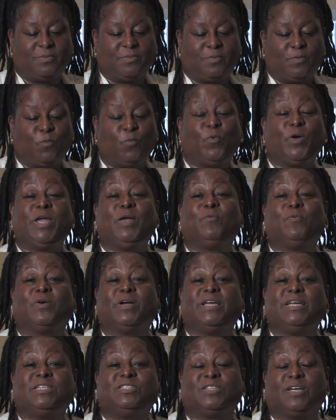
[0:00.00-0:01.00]
we were
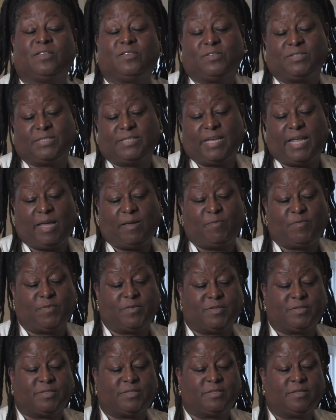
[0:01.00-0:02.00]
each other's
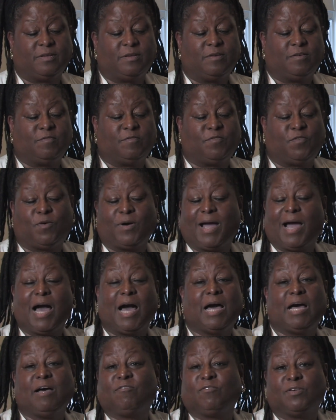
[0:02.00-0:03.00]
neighbors for
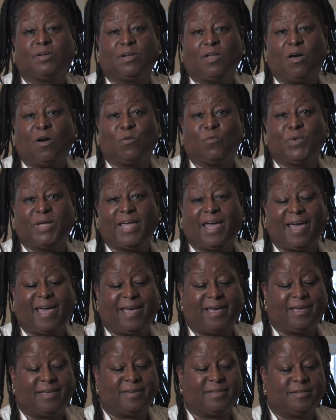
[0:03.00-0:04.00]
however long we
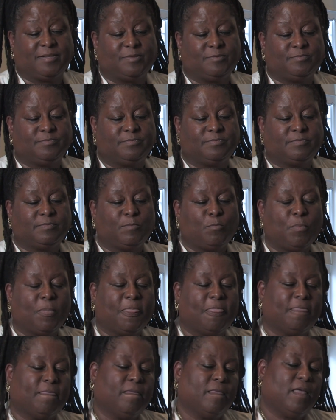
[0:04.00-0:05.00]
had.
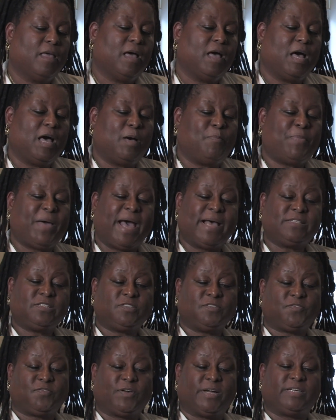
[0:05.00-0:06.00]
A pastor
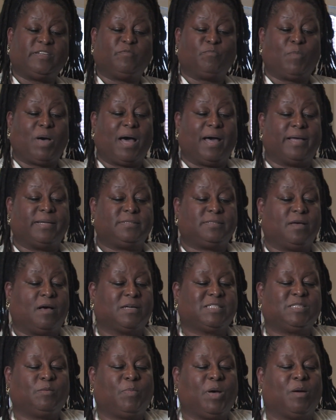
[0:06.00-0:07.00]
friend of mine
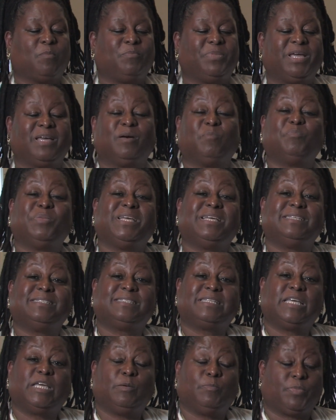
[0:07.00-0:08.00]
talks about being a
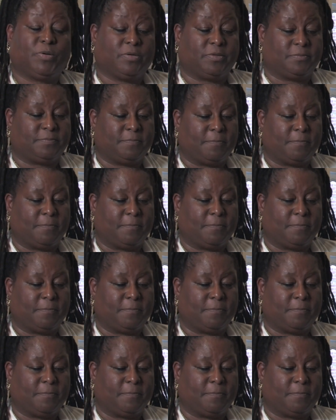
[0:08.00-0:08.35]
peacekeeper.